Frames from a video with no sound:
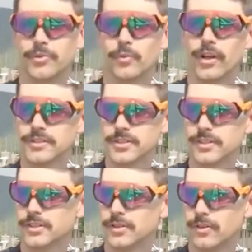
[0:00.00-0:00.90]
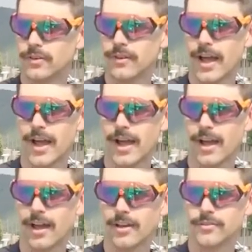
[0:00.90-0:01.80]
We also
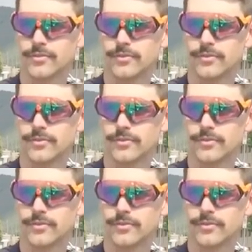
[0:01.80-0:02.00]
have,